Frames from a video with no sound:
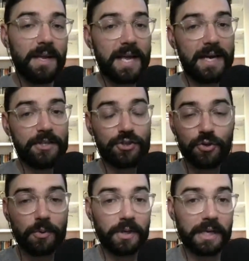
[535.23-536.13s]
and it's
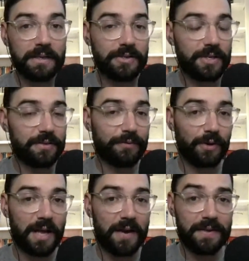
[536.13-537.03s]
too early in the season for
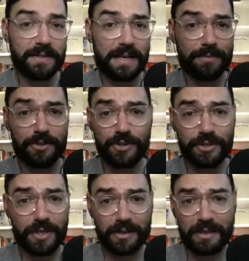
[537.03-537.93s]
a lot of these teams to
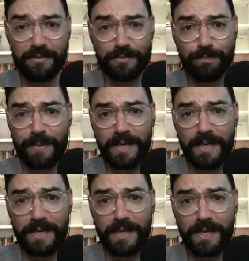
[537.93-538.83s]
just suddenly be